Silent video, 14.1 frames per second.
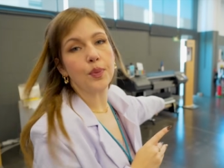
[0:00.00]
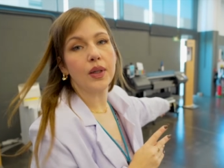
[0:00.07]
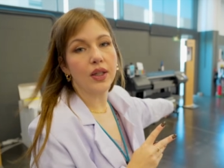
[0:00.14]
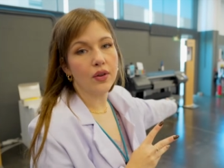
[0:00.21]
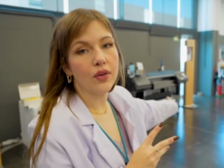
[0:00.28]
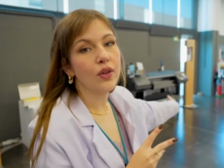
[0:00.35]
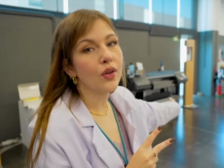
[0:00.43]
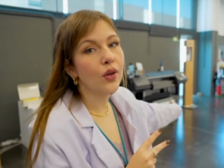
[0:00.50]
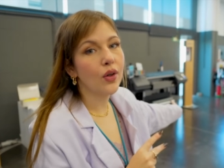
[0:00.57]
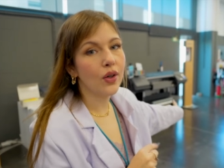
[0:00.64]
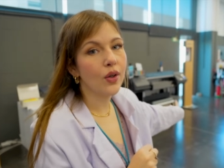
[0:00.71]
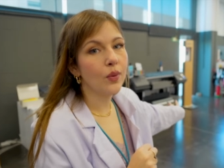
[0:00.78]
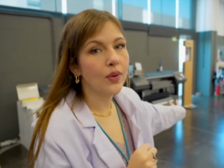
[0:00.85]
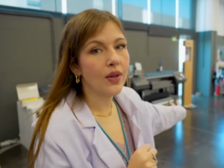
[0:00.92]
printer and
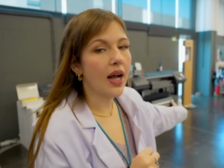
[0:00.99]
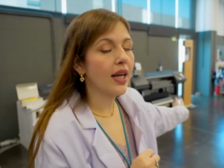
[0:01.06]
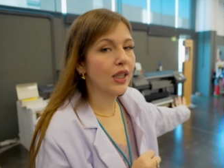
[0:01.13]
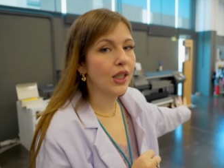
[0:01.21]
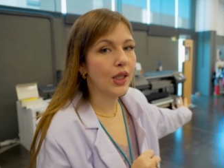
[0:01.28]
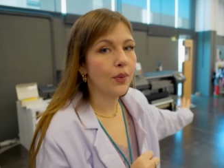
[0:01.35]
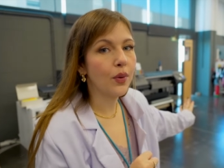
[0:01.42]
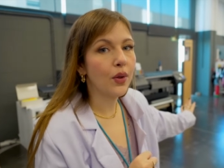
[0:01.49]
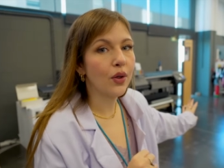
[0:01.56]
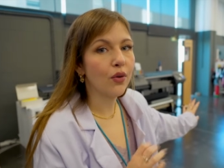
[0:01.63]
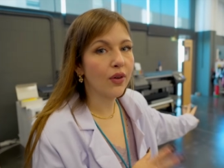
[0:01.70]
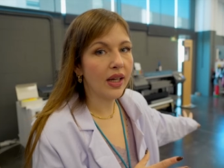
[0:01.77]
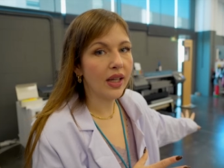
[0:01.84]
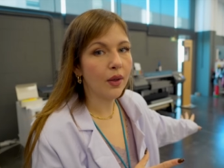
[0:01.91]
cutter would actually work
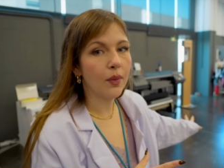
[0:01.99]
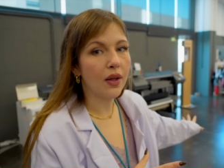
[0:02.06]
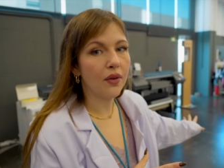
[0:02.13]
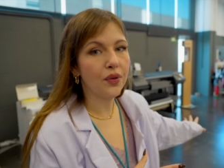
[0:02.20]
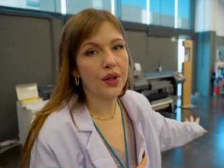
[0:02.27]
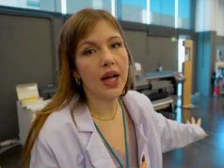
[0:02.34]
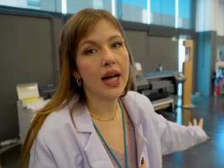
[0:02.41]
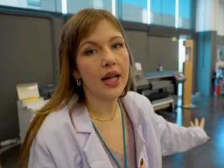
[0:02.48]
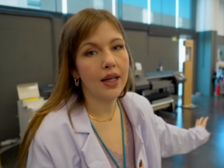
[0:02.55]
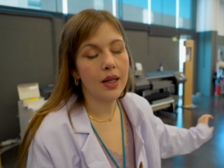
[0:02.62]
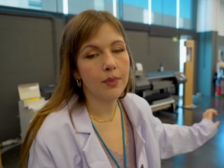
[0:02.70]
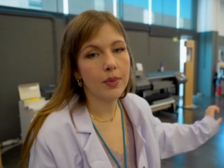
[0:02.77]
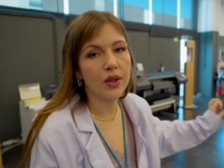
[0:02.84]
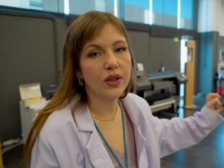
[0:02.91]
really well for
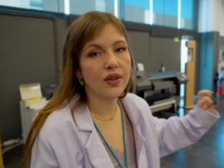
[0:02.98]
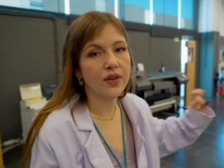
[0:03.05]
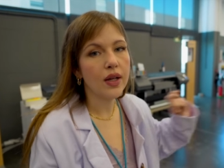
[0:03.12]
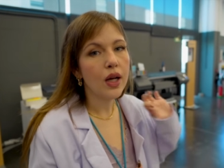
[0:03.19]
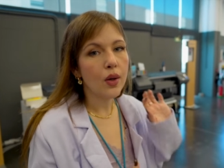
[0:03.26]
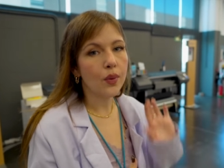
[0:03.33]
Katnipp because